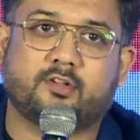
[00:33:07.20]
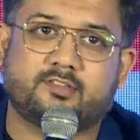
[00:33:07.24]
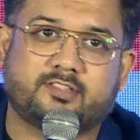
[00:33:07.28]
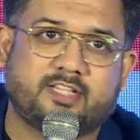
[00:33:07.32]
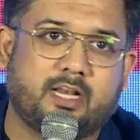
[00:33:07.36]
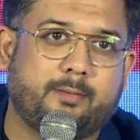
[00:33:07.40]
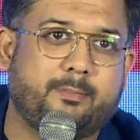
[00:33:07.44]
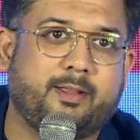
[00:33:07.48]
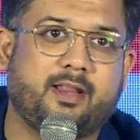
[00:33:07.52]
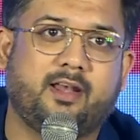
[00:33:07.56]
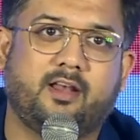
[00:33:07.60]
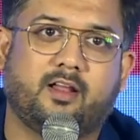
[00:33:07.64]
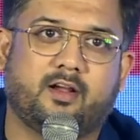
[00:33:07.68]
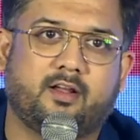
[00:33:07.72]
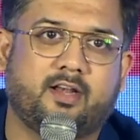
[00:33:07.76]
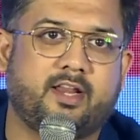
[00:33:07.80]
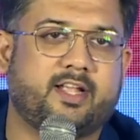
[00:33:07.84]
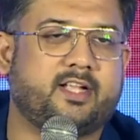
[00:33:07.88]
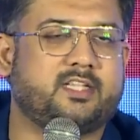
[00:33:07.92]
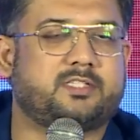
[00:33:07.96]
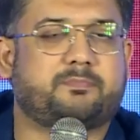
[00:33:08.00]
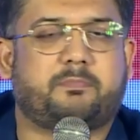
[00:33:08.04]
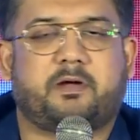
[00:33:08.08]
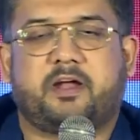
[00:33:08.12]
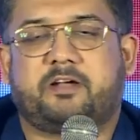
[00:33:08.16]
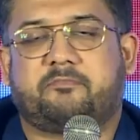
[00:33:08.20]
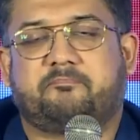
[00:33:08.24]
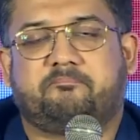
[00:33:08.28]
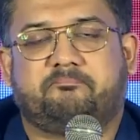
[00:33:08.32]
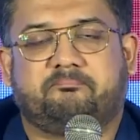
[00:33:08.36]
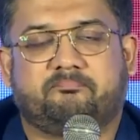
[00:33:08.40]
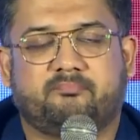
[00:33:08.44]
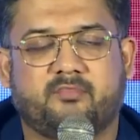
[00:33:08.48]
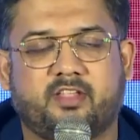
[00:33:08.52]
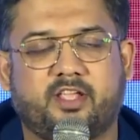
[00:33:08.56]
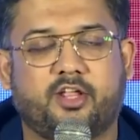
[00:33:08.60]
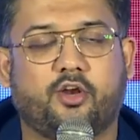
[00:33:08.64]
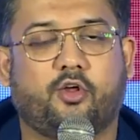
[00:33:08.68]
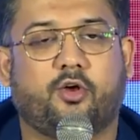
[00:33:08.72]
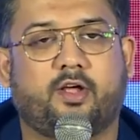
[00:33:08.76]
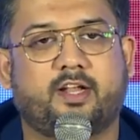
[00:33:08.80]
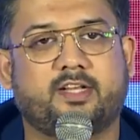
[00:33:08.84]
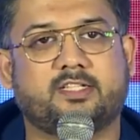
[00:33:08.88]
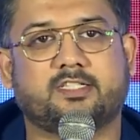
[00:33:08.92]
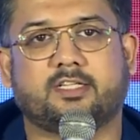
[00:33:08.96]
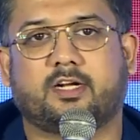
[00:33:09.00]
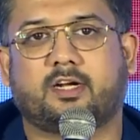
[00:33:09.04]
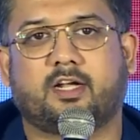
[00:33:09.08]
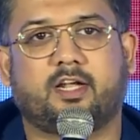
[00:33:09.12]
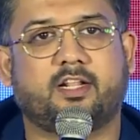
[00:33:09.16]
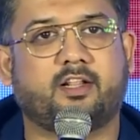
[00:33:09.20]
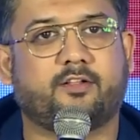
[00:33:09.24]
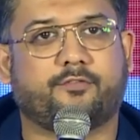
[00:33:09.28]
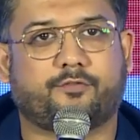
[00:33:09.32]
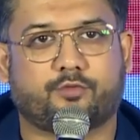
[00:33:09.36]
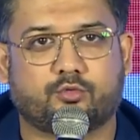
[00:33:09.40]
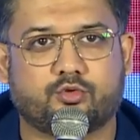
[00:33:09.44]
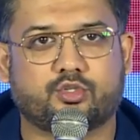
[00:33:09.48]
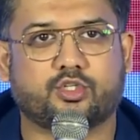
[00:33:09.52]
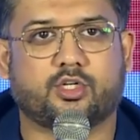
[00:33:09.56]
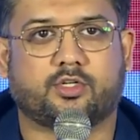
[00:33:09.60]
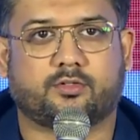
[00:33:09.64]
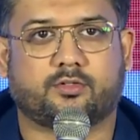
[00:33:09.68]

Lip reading: there'll be learnings, but, you know, it's certainly the future.